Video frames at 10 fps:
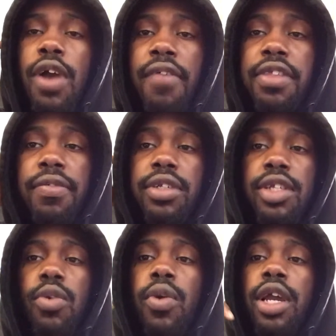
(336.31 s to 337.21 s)
who have
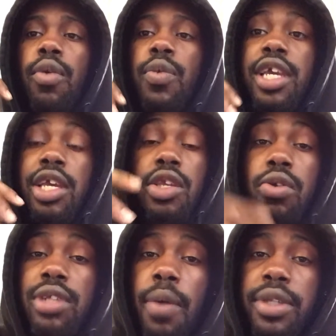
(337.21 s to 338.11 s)
differences and we can
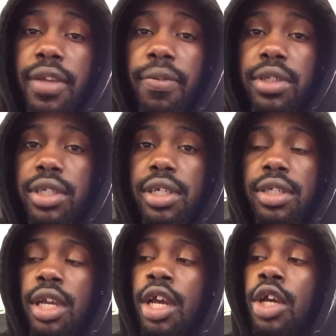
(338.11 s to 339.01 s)
use our
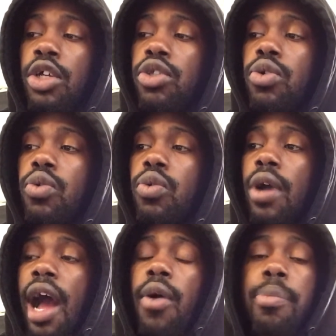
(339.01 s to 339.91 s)
differences to
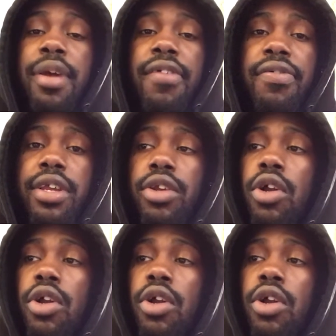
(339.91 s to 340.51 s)
our benefit.